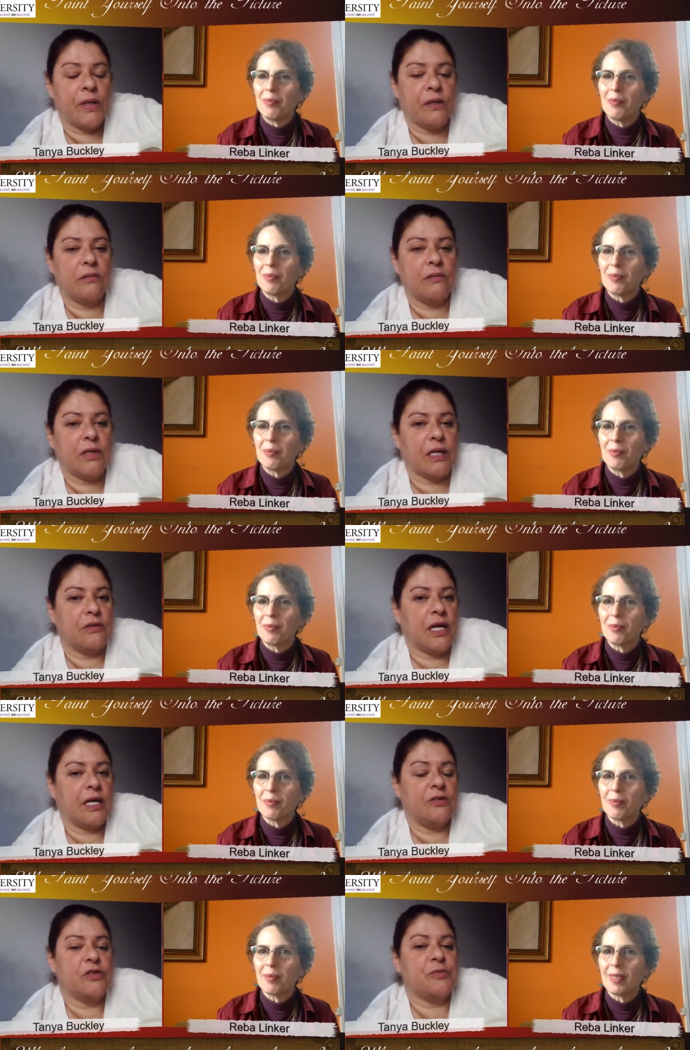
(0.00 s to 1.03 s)
Speaker 1: Well,
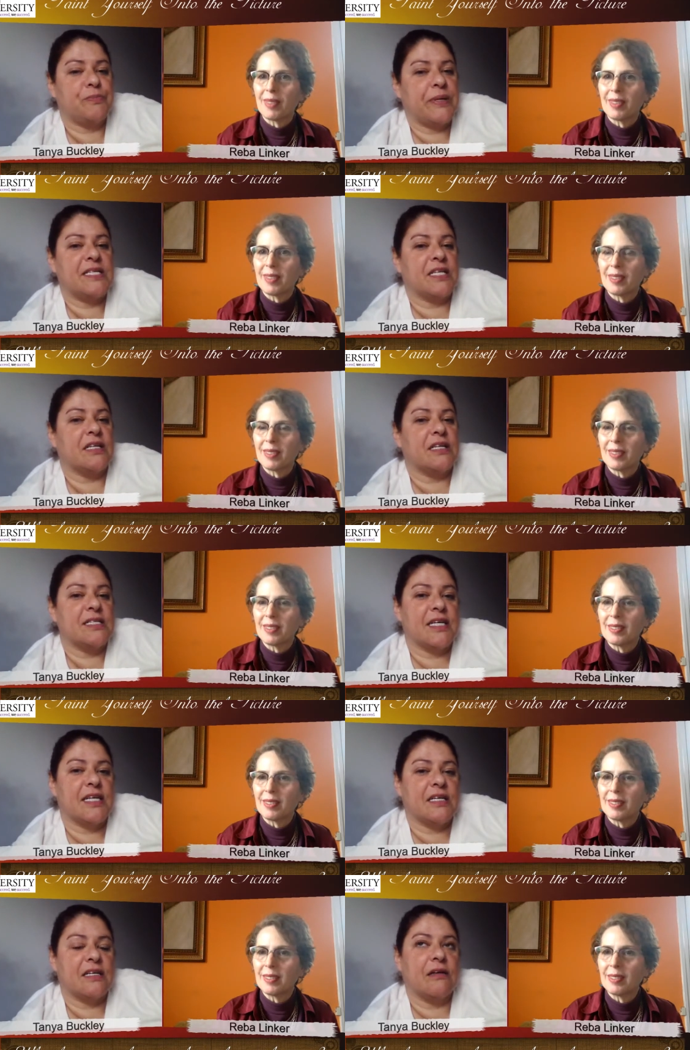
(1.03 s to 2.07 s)
I'd just basically
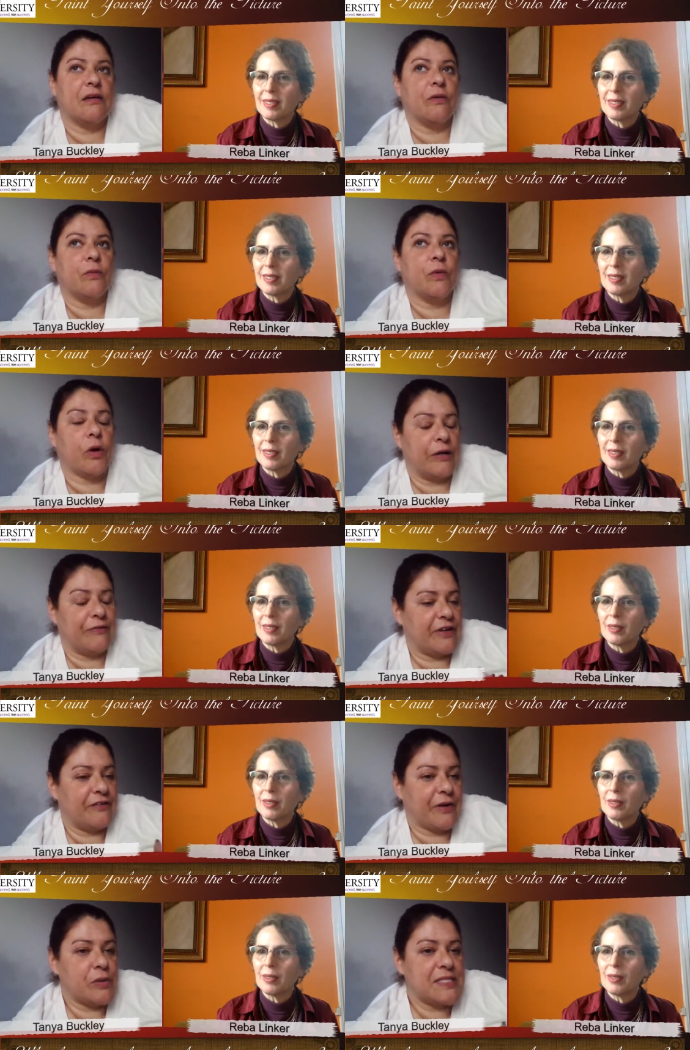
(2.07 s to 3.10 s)
say, well, if
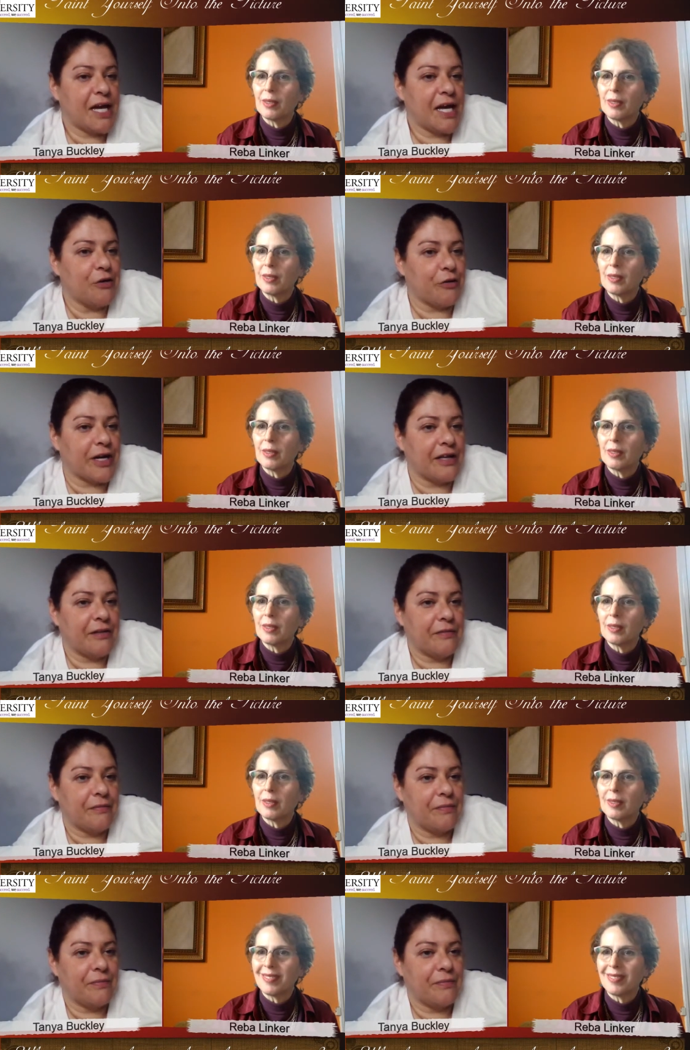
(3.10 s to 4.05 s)
I was angry,